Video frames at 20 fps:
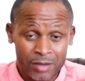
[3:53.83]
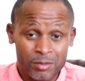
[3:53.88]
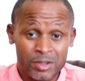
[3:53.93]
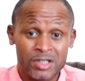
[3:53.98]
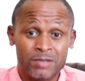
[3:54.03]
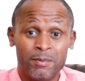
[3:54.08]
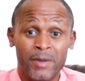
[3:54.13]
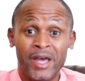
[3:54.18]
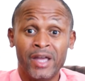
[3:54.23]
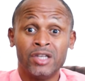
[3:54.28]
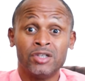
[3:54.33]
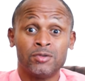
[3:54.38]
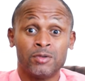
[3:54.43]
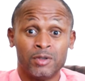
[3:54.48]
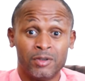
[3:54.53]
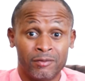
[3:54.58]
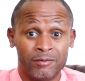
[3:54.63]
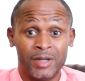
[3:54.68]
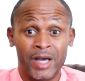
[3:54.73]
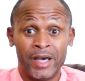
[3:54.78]
the
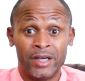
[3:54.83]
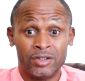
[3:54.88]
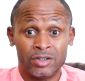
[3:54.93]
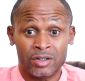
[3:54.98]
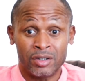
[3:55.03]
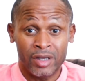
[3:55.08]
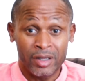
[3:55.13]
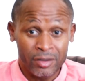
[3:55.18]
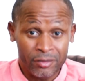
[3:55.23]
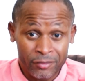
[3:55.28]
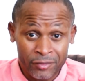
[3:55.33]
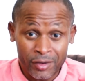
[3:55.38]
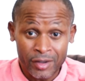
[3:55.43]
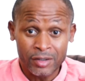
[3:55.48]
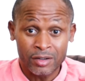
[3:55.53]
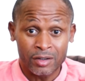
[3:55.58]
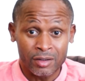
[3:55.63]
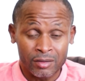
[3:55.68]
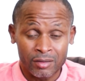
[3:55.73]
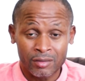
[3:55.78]
mismanagement of NYCHA and the
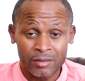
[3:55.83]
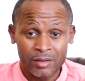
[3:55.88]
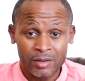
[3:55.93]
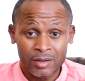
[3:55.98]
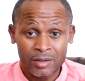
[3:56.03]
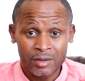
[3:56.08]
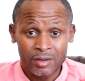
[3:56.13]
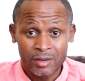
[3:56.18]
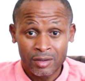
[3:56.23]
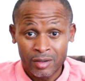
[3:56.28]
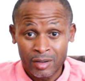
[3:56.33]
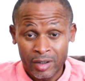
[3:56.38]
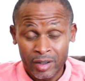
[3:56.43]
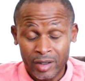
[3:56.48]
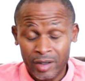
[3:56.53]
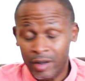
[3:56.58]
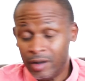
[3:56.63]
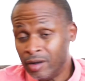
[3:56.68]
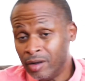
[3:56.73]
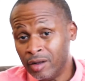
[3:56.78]
funding
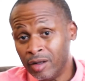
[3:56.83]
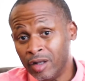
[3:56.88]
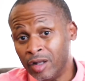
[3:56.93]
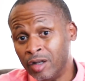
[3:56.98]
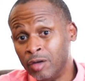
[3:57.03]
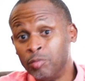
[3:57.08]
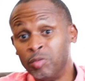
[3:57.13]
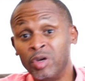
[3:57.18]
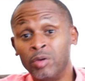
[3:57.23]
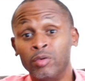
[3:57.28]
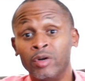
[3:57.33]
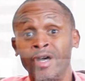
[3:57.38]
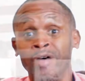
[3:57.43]
and the people